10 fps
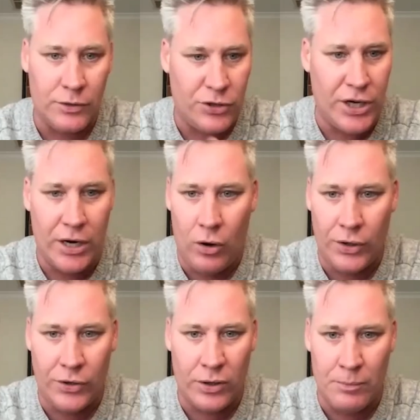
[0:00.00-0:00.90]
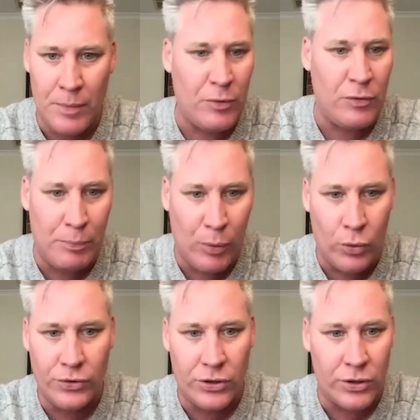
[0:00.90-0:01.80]
a shareholder, you've got a member of the
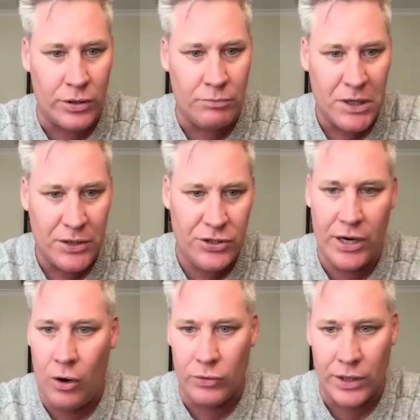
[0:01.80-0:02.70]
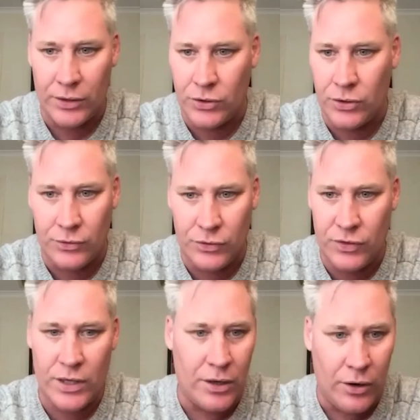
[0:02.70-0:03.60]
board, you've got a shareholder, you've got a
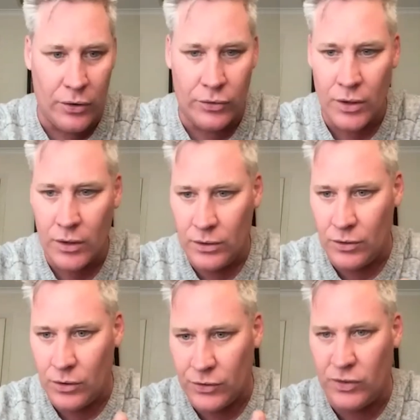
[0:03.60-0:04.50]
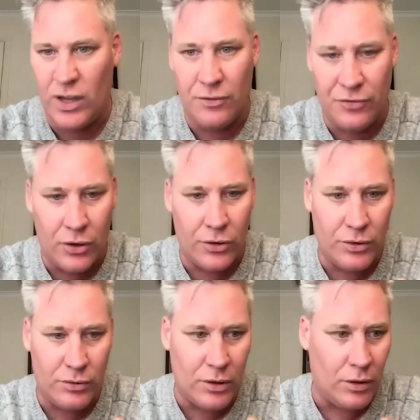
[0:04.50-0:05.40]
C E O, you've got the C F O,
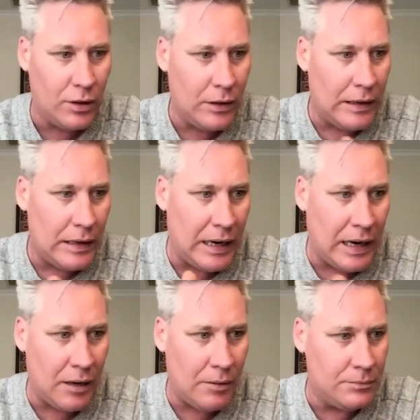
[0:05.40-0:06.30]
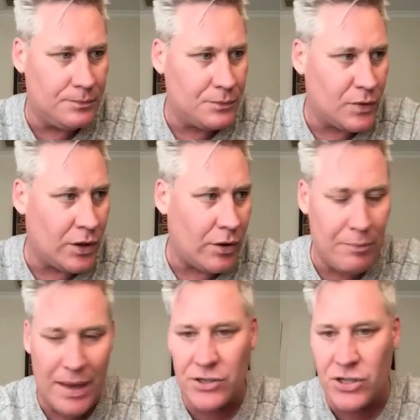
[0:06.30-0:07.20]
you've got um, you know a
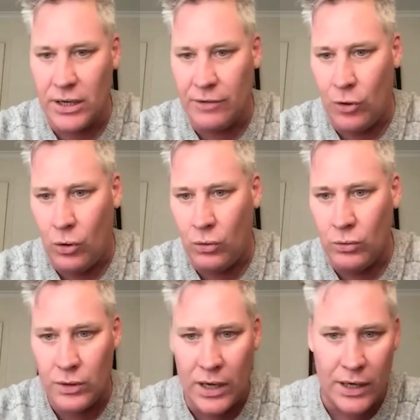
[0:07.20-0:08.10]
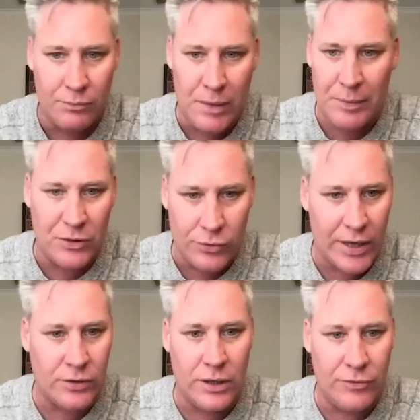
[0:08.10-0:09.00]
manager level, uh, maybe a
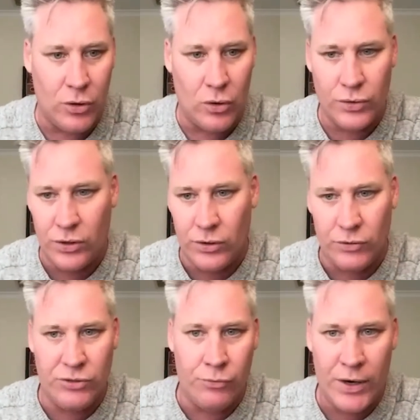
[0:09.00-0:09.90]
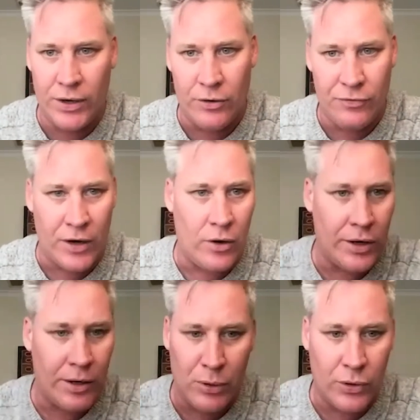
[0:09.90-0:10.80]
director level, you've got a you know
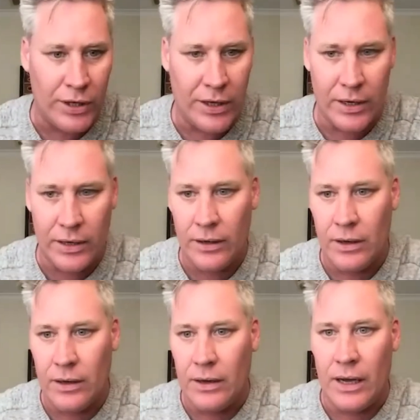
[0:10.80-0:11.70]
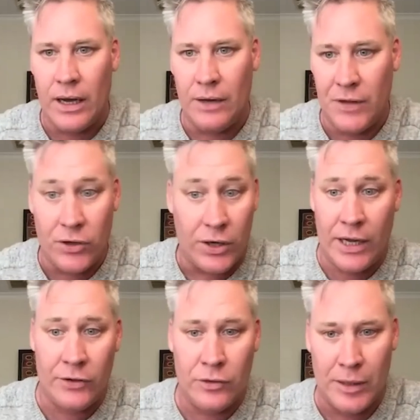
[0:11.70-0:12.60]
frontline employee, uh, and then you've got a
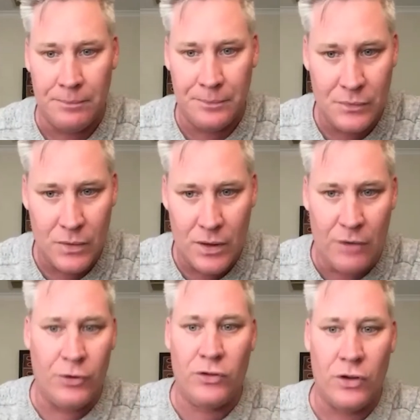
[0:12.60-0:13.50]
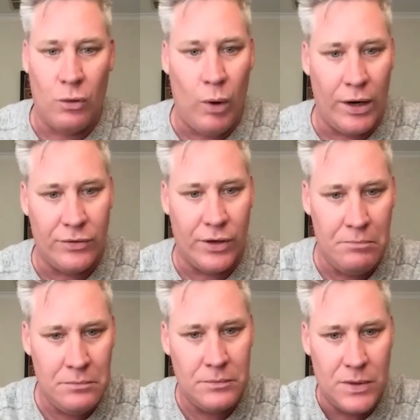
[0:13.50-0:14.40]
customer. Every single one of
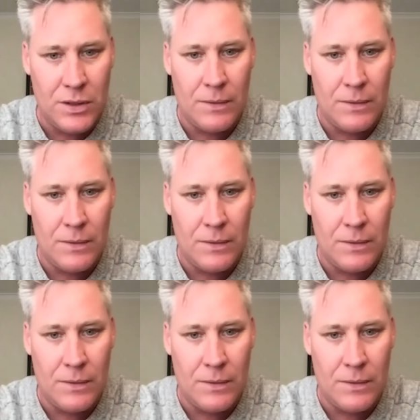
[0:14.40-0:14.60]
them